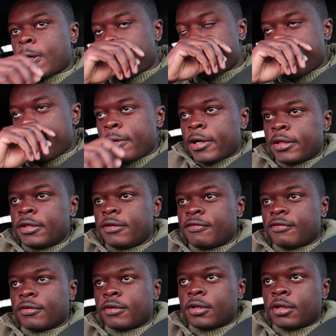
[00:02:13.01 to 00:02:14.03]
I brought my
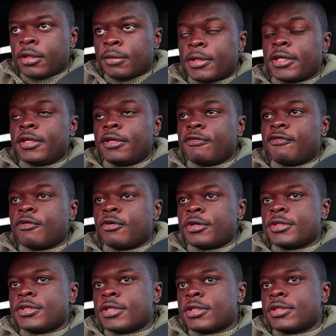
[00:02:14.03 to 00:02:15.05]

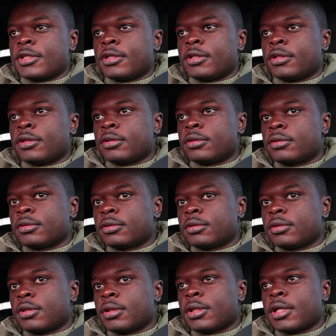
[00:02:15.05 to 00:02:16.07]
E46 here
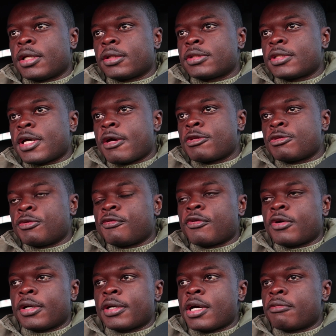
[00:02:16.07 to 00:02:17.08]
a lot of times
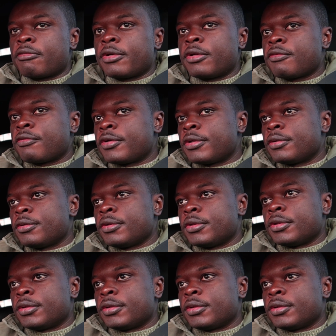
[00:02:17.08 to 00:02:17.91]
before I got rid of it.